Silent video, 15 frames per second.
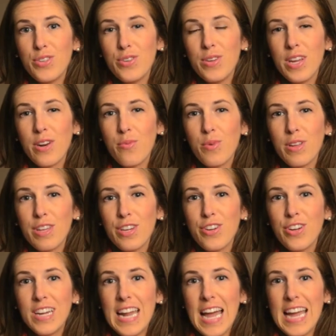You get a really
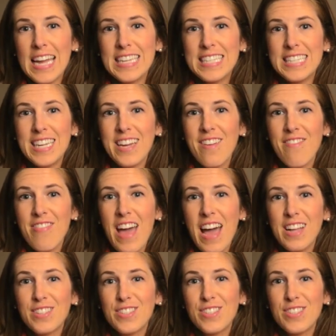good idea of that.